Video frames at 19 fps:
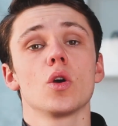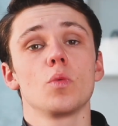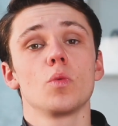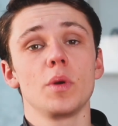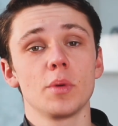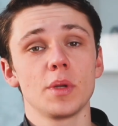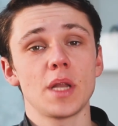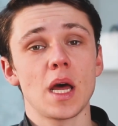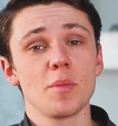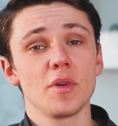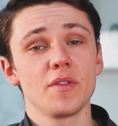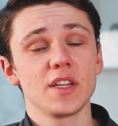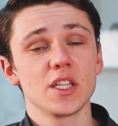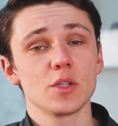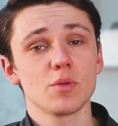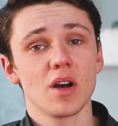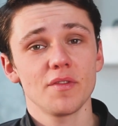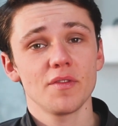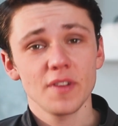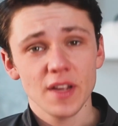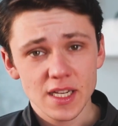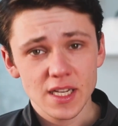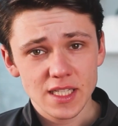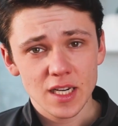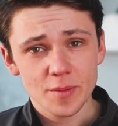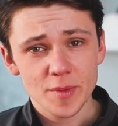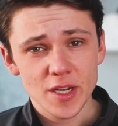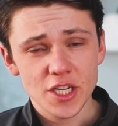We will now move into our first
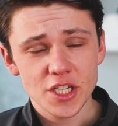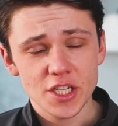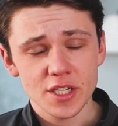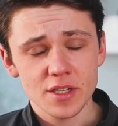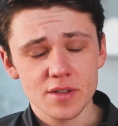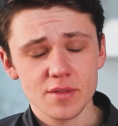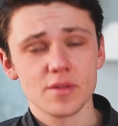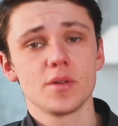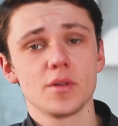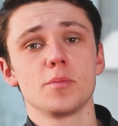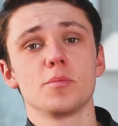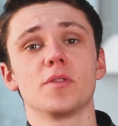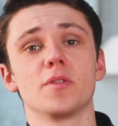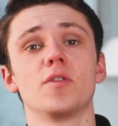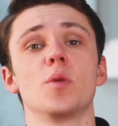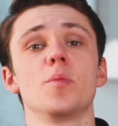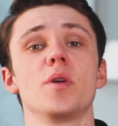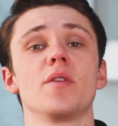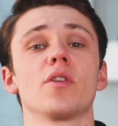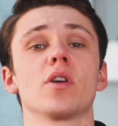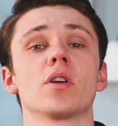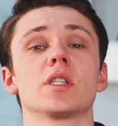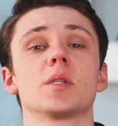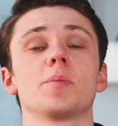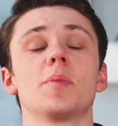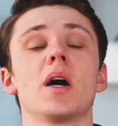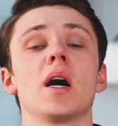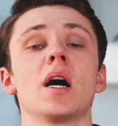animation before moving on
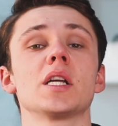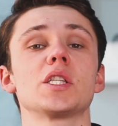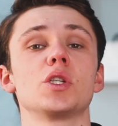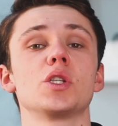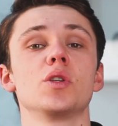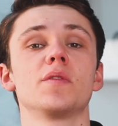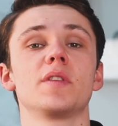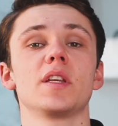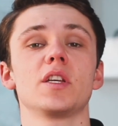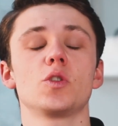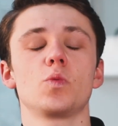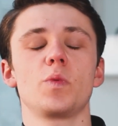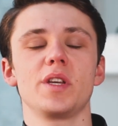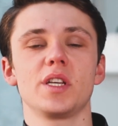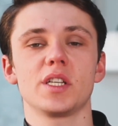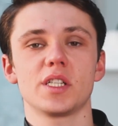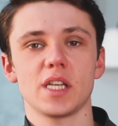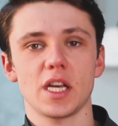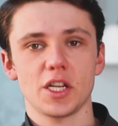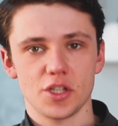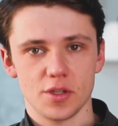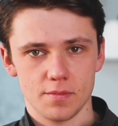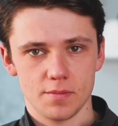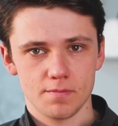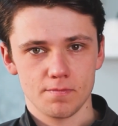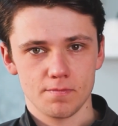to part 2 of this week's session.